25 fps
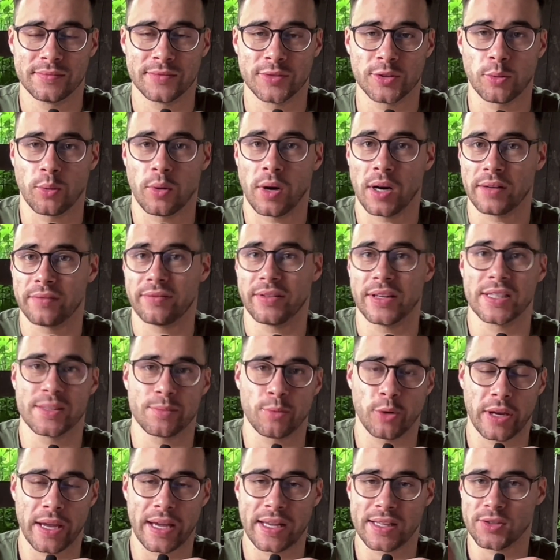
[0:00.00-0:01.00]
run
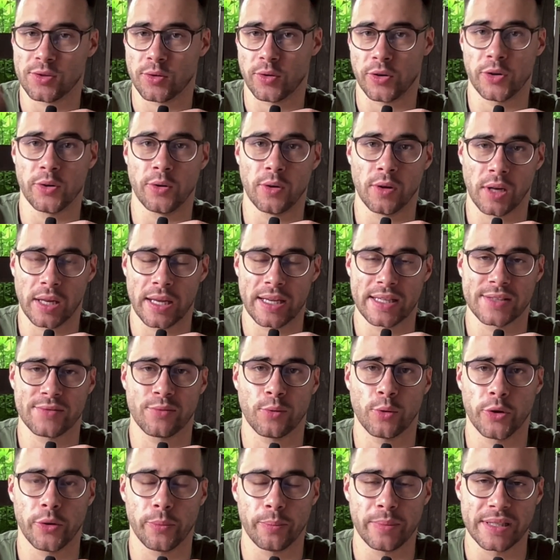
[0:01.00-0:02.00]
Facebook ads or Google ads
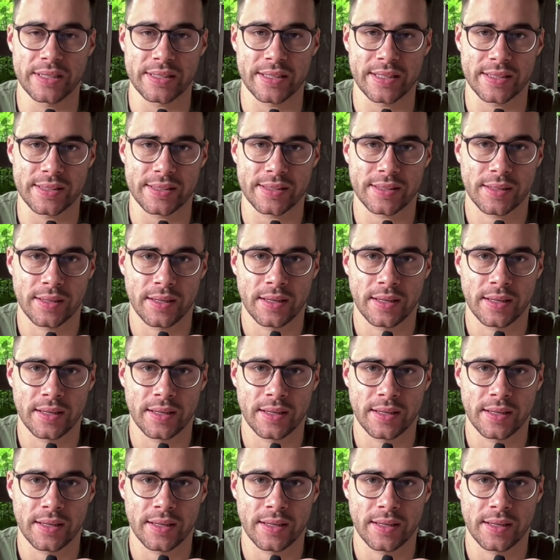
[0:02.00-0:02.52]
for your business.